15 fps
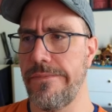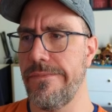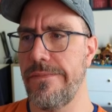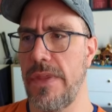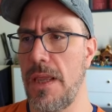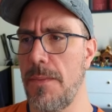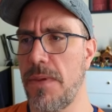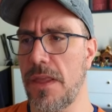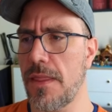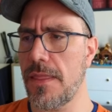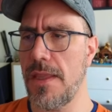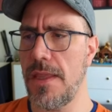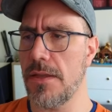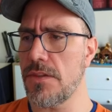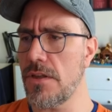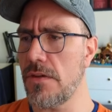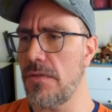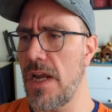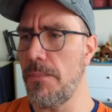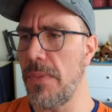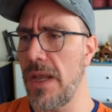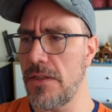Epic theater
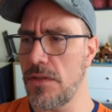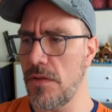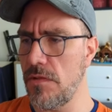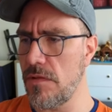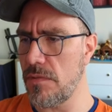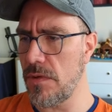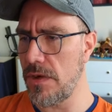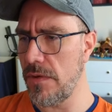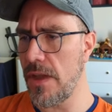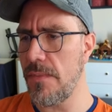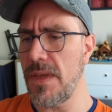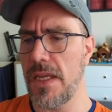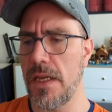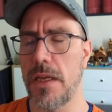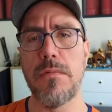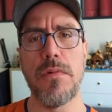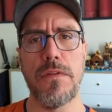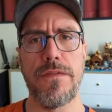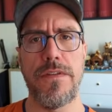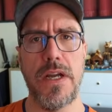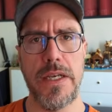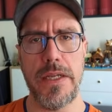rap battles? What do they mean? We'll
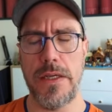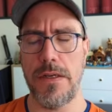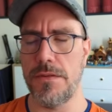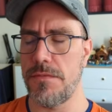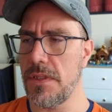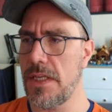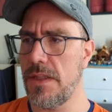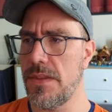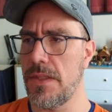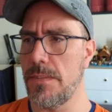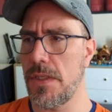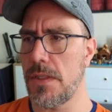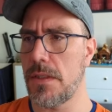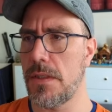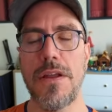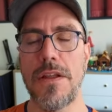find out. We'll get the book.